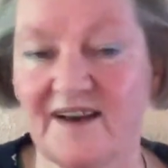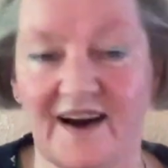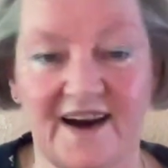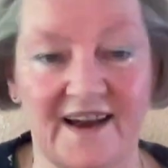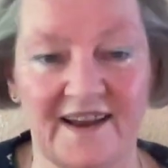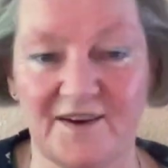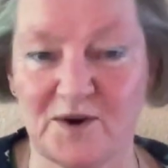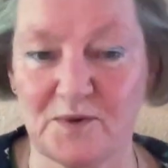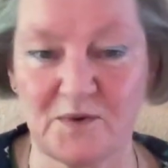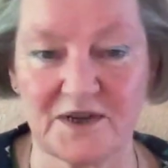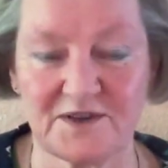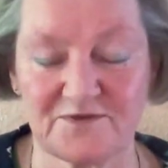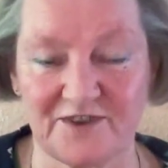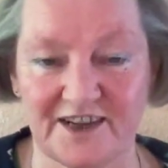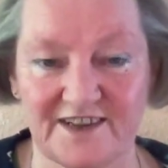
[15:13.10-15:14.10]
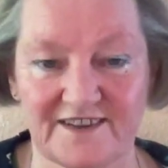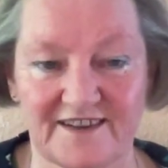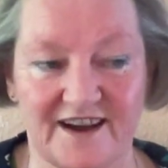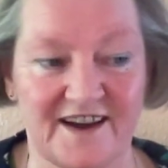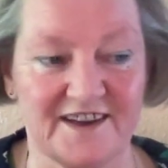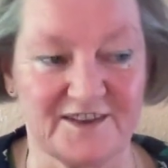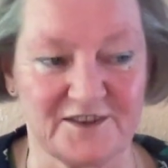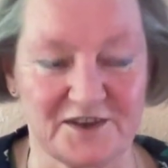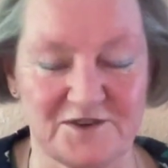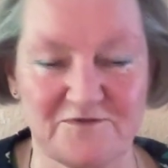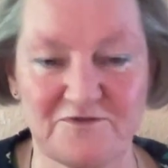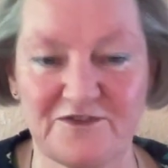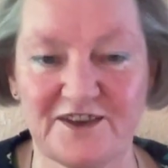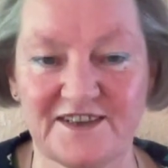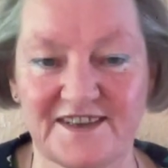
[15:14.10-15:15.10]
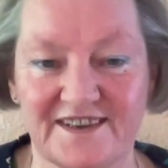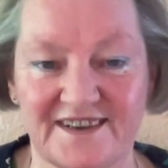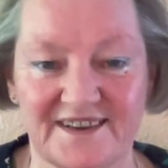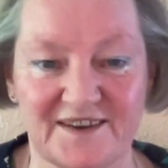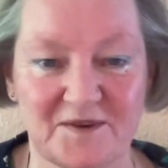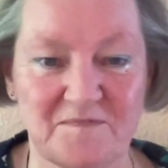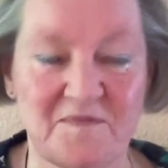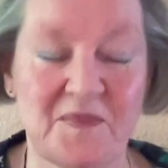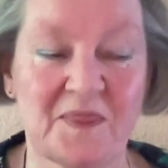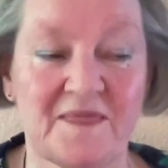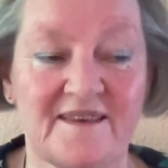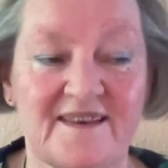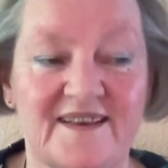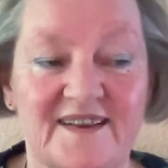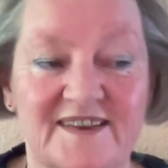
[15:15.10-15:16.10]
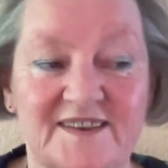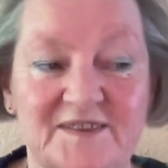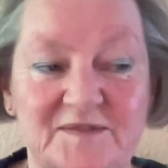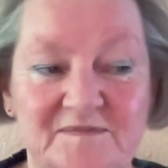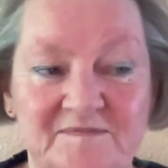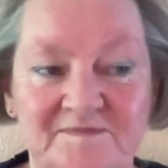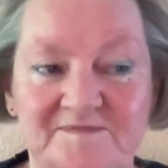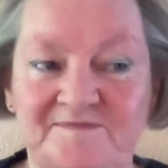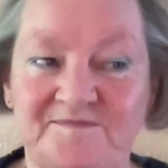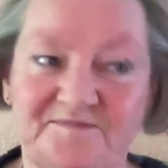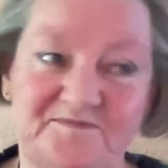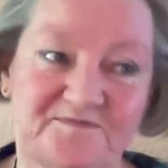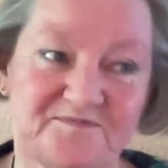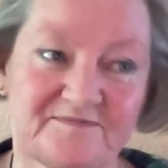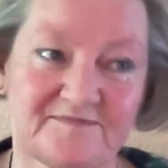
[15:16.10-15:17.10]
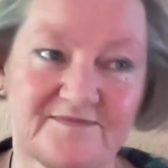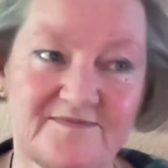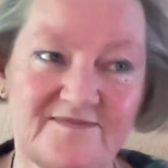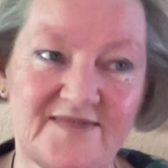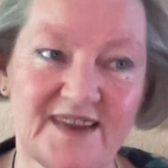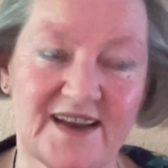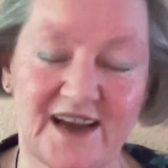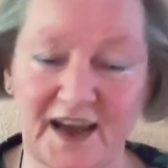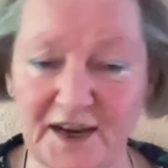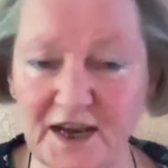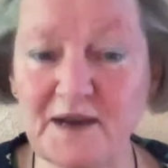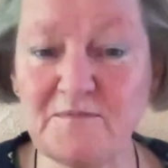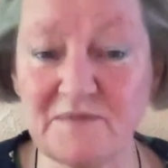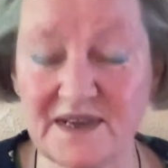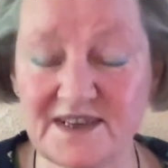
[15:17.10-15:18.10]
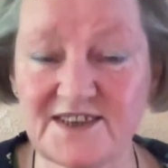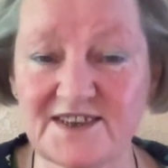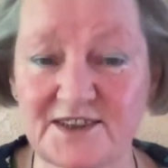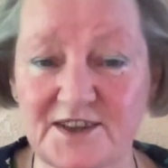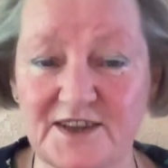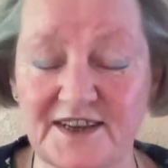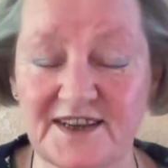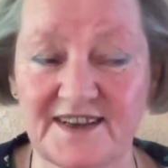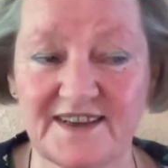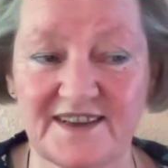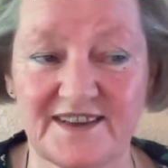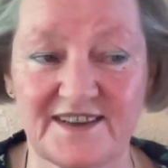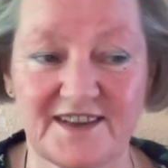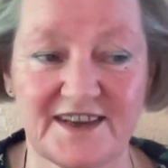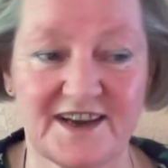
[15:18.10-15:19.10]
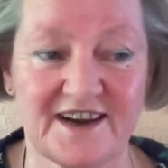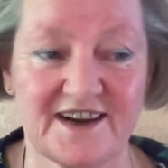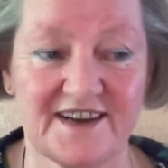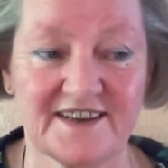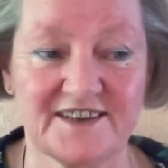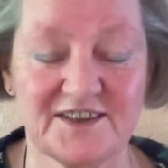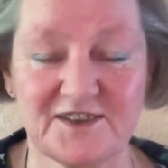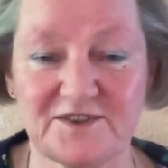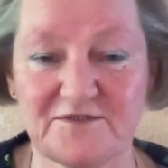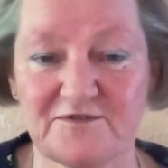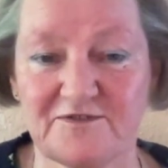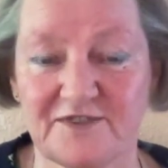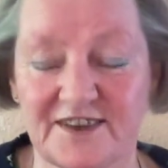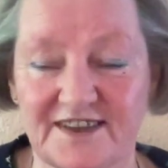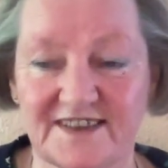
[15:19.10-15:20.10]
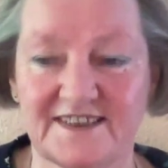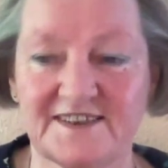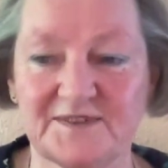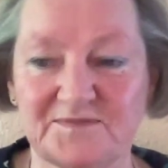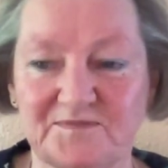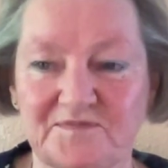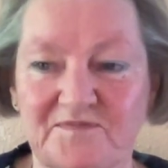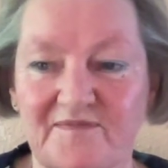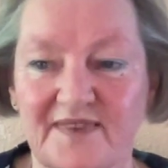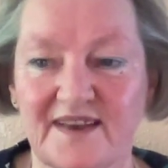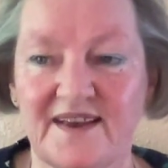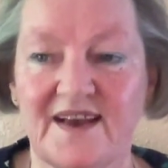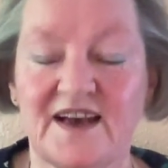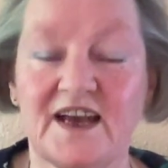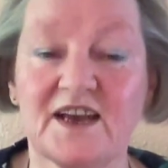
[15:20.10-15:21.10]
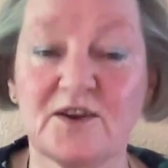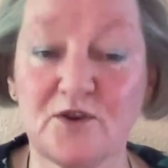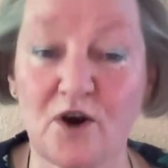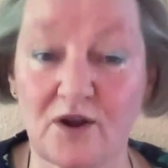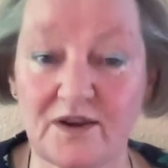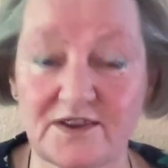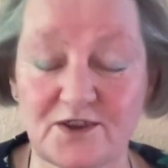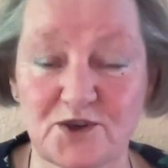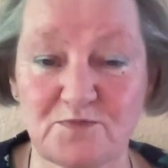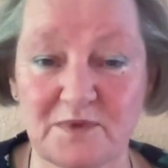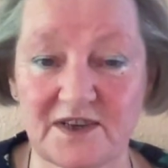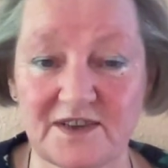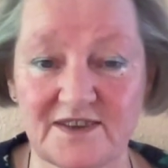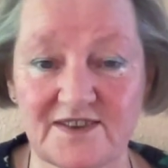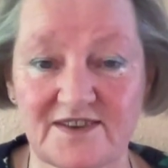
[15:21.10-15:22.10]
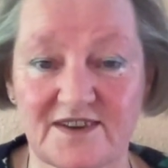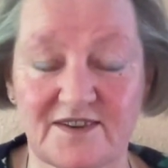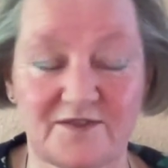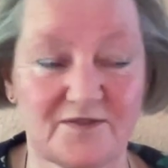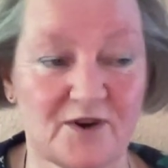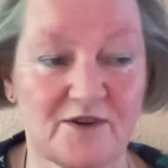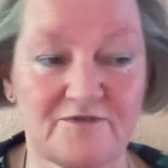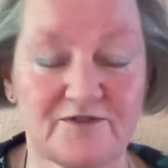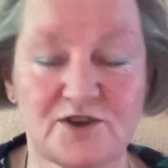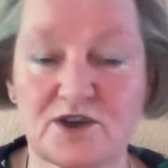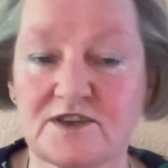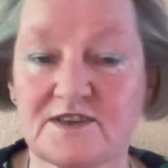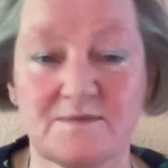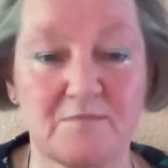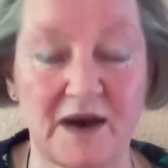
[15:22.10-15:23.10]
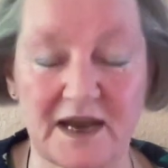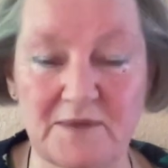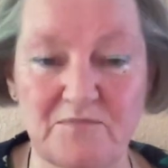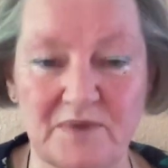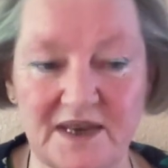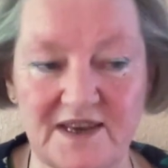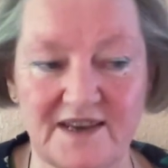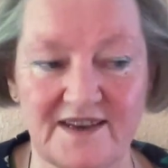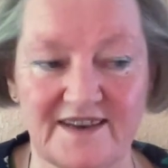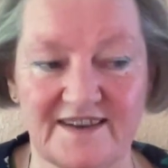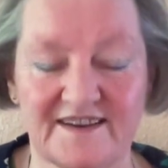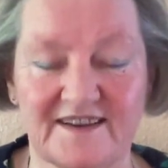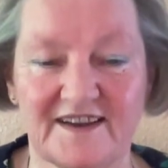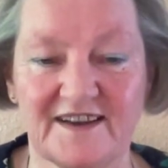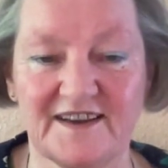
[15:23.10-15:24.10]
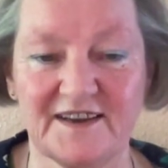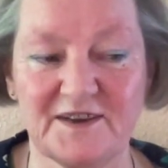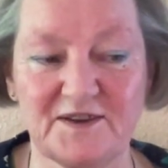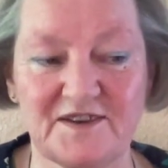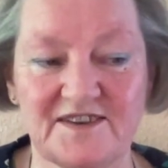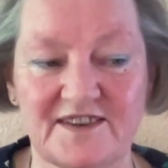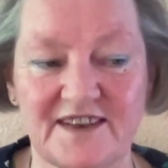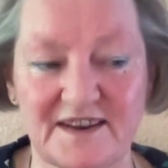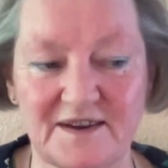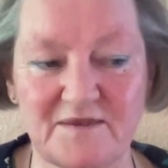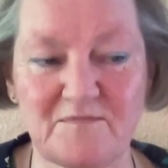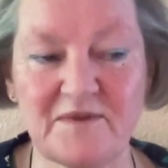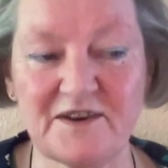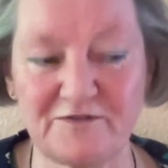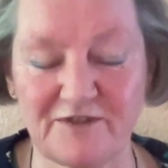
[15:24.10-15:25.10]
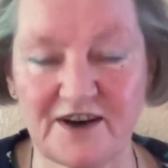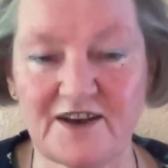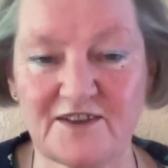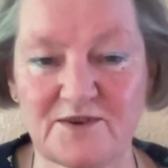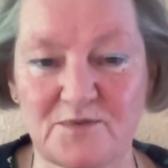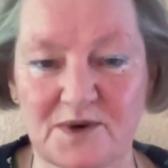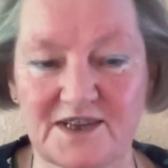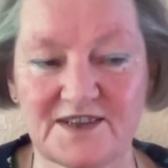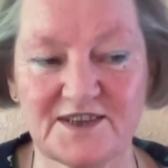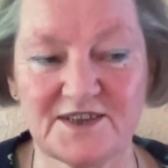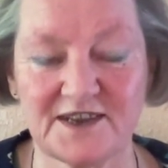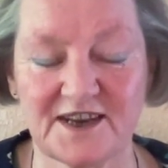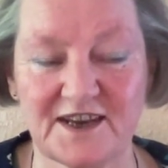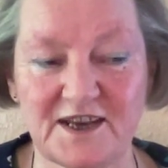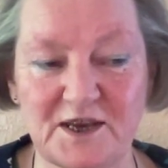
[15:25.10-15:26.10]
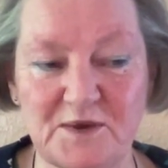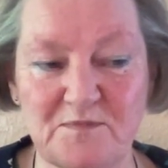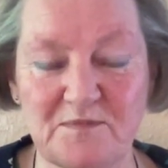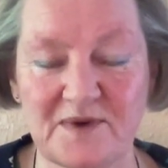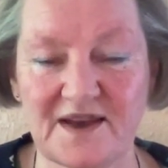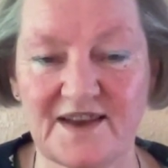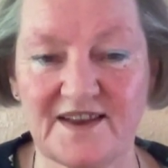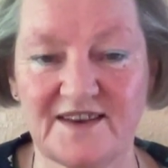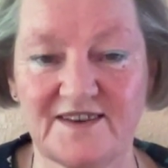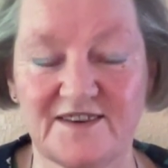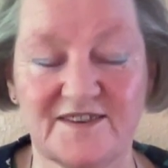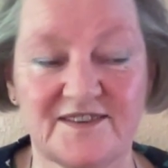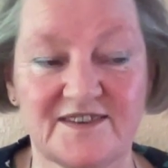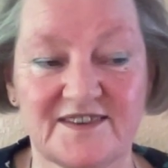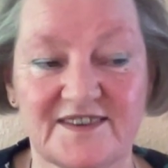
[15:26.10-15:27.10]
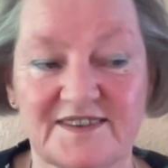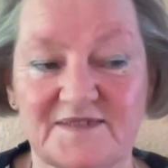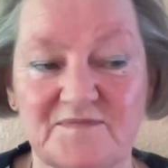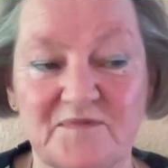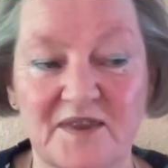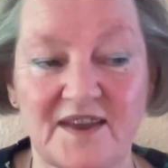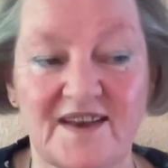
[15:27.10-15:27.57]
I always felt I don't fit in. And I missed the kind of acknowledgement of just my being. And then my father once came and